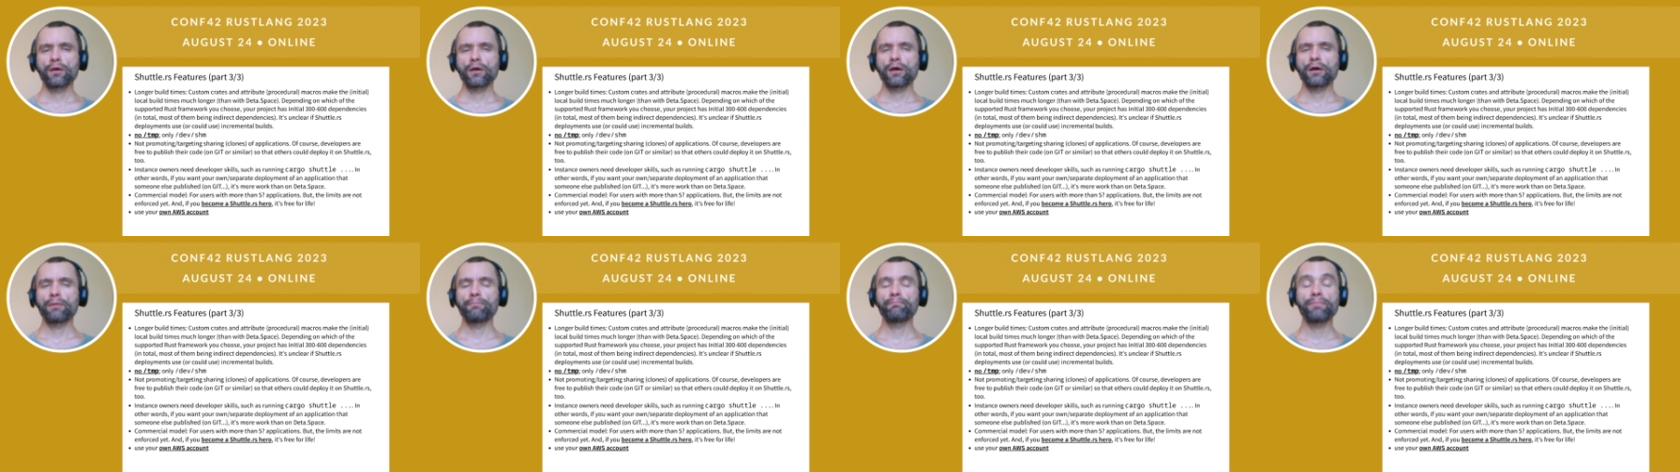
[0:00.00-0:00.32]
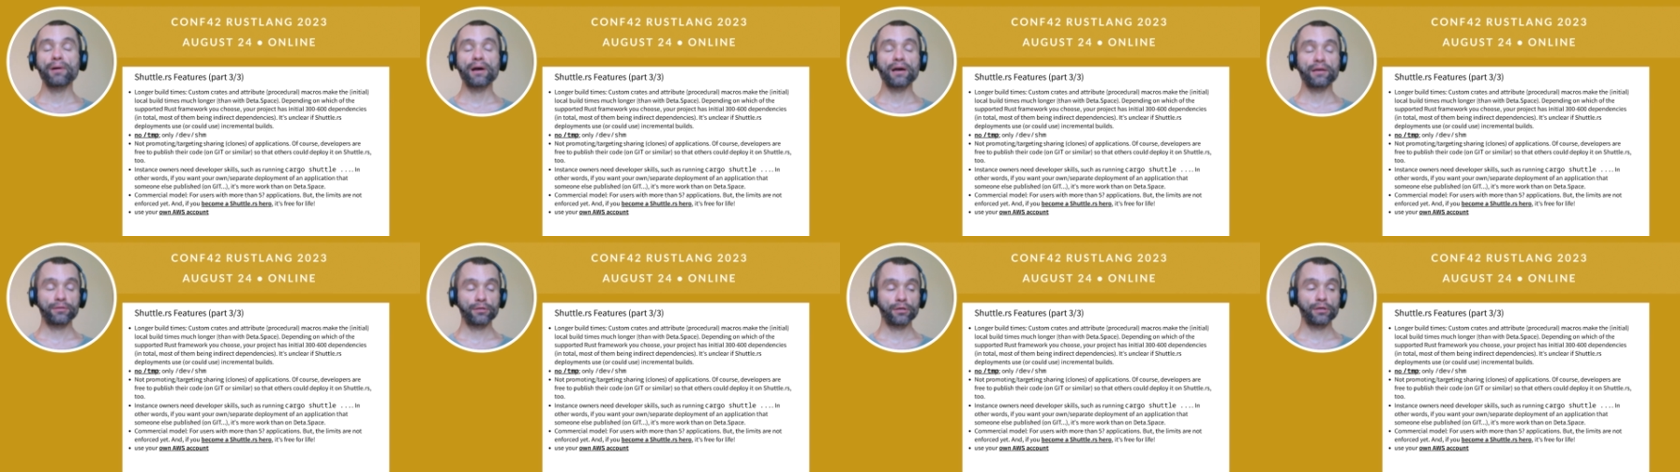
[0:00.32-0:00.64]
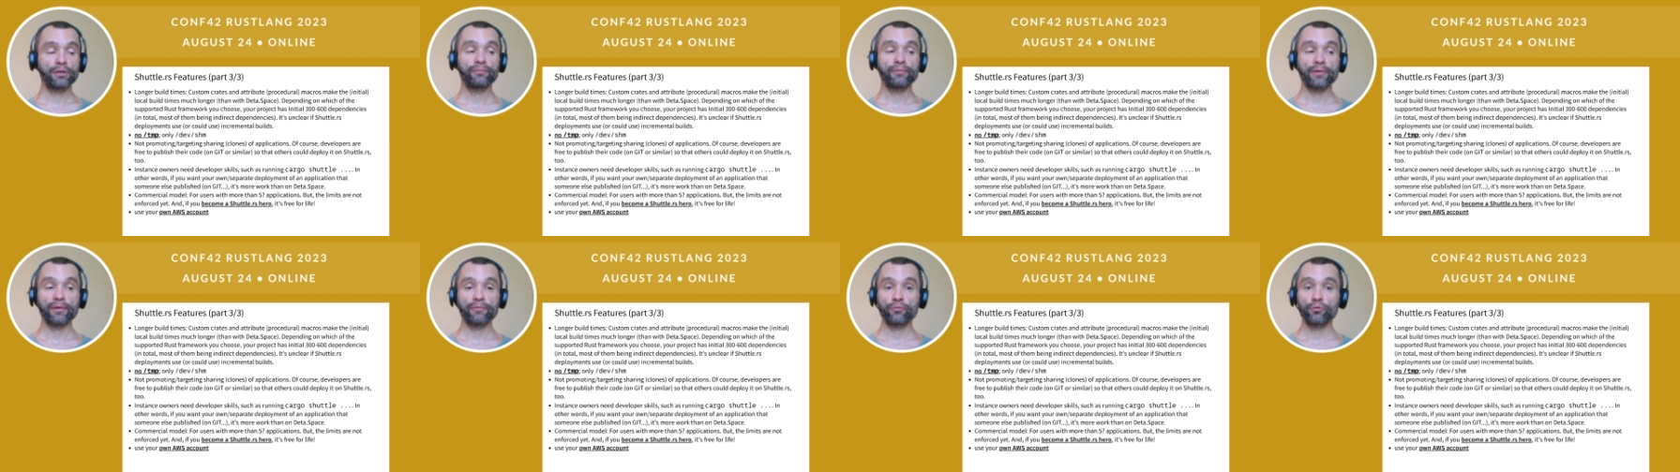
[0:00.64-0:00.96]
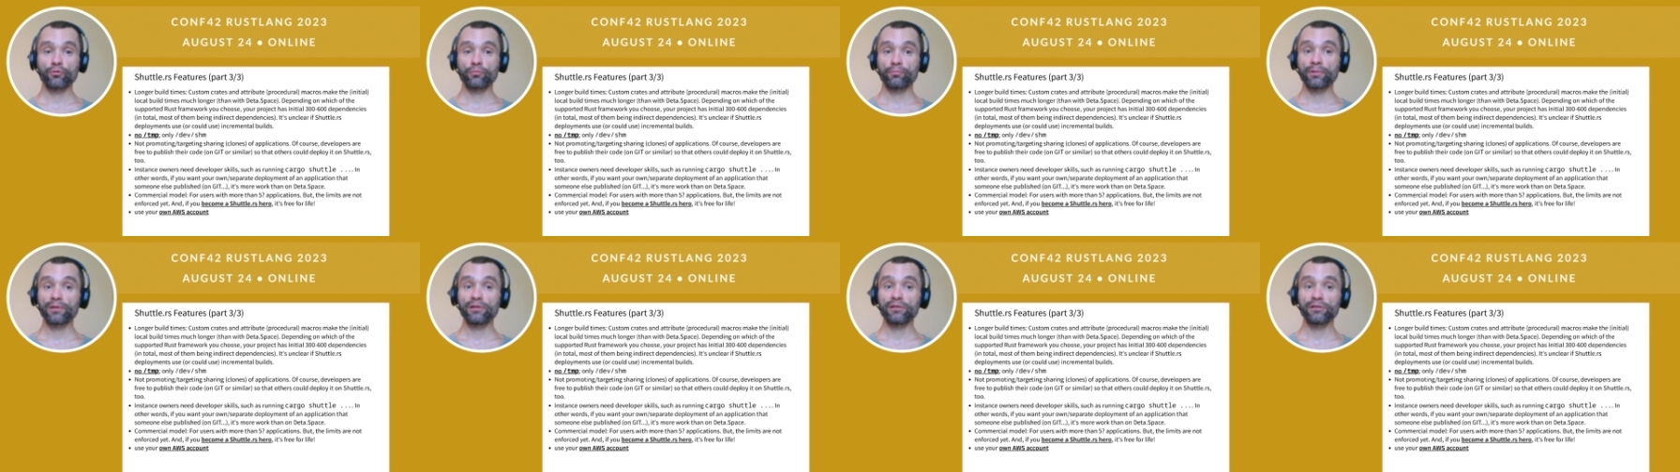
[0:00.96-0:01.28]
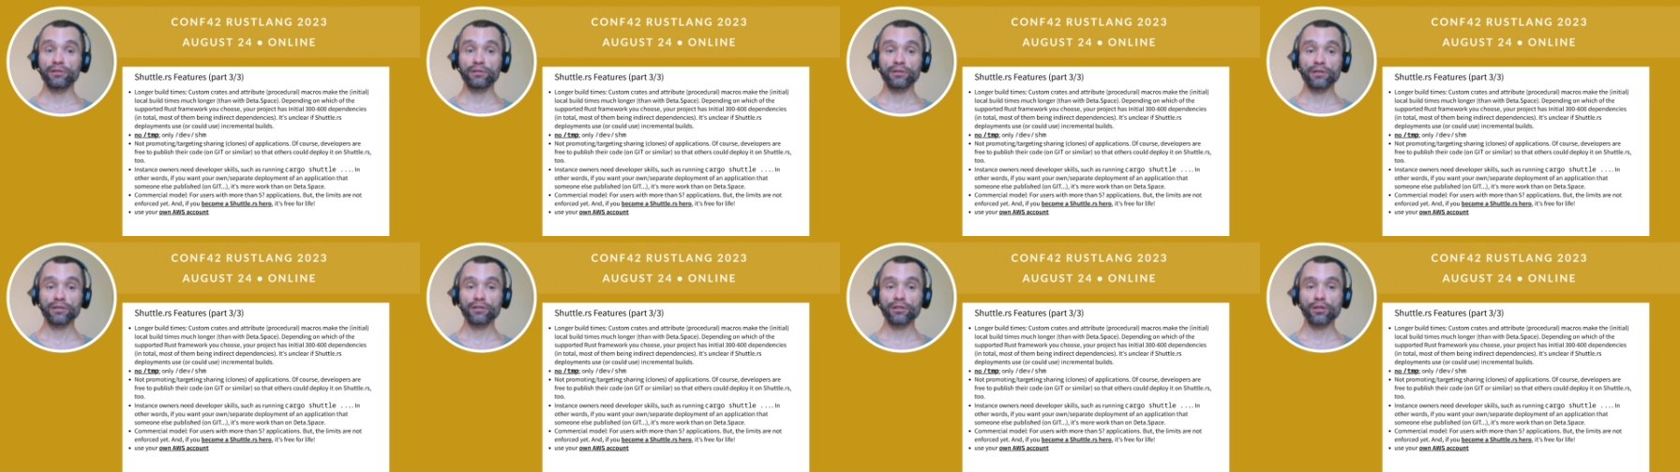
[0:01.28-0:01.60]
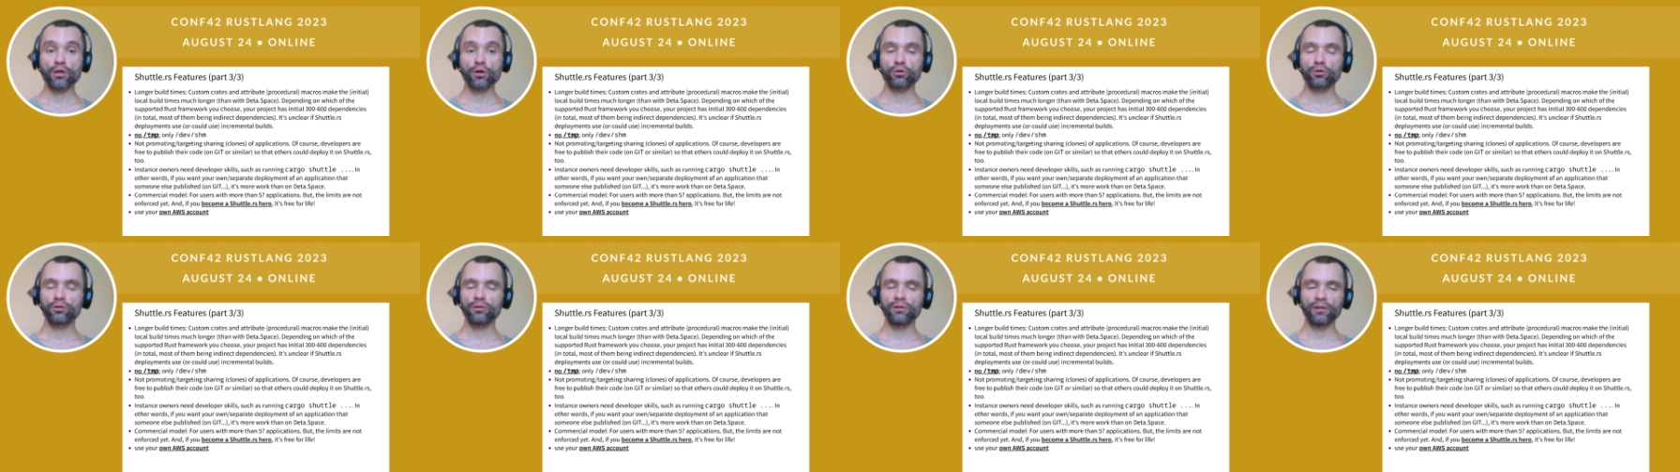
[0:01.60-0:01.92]
But if, if you're building it
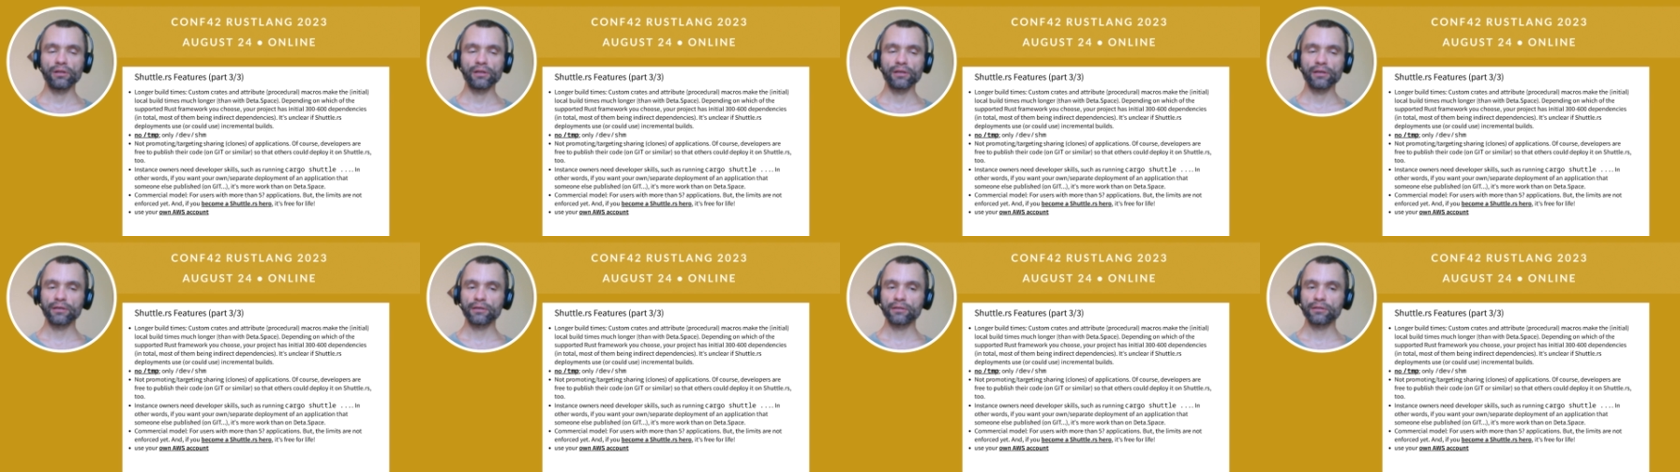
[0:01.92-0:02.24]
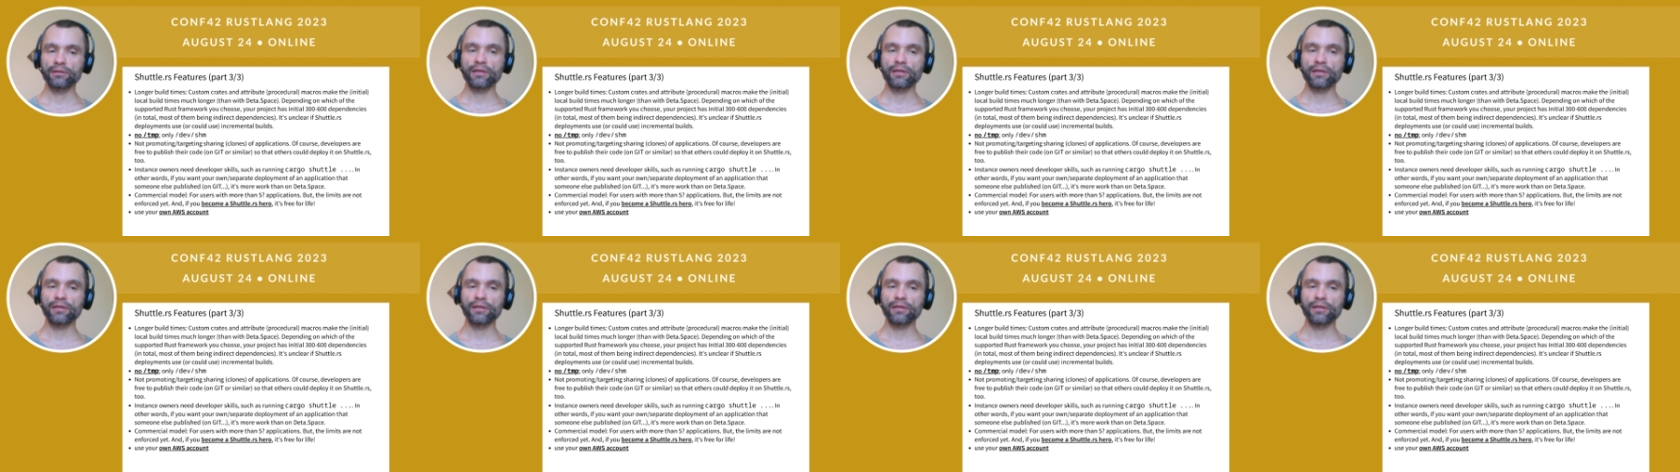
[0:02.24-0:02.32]
locally,